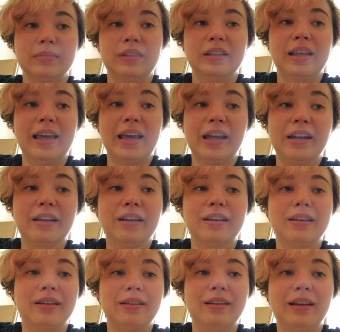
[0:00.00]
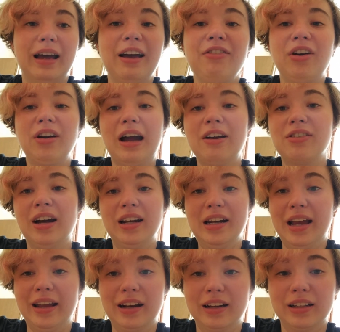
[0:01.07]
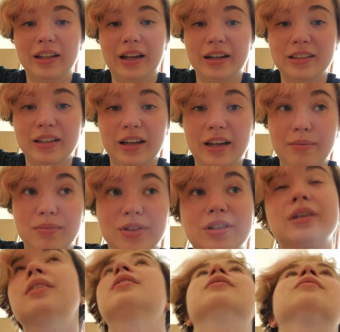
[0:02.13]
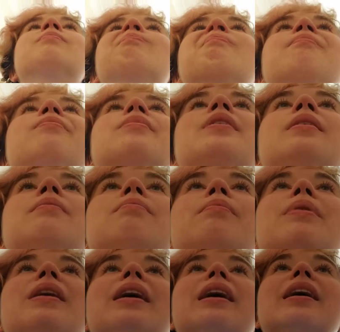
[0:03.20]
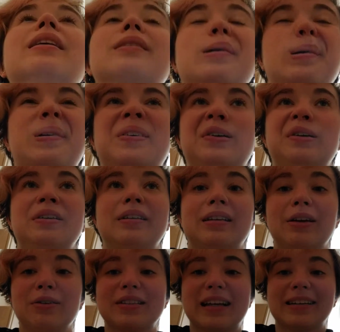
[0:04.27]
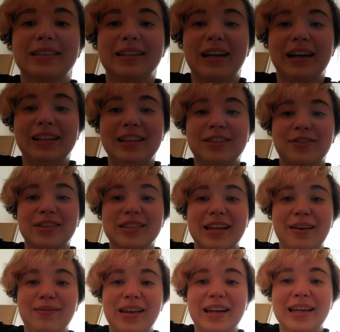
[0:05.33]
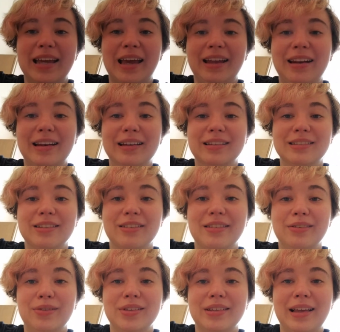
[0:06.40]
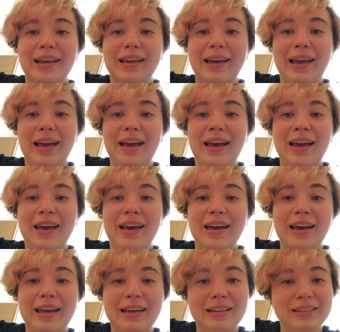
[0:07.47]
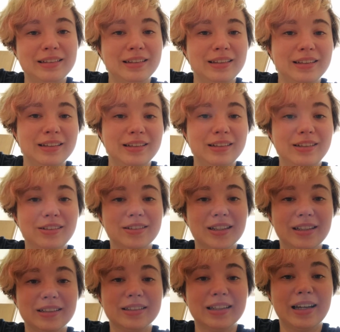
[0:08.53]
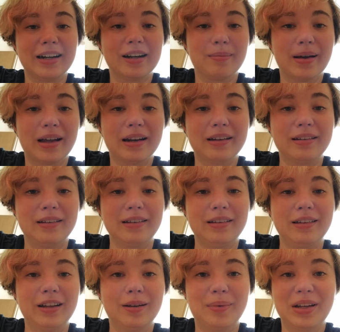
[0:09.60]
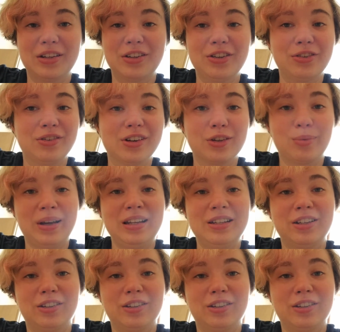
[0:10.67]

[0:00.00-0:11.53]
And I've gotten henna a lot of times, but it was actually Kylie's first time getting henna, so she was like, ah! She was all excited about it. And I'm like, dude, just wait until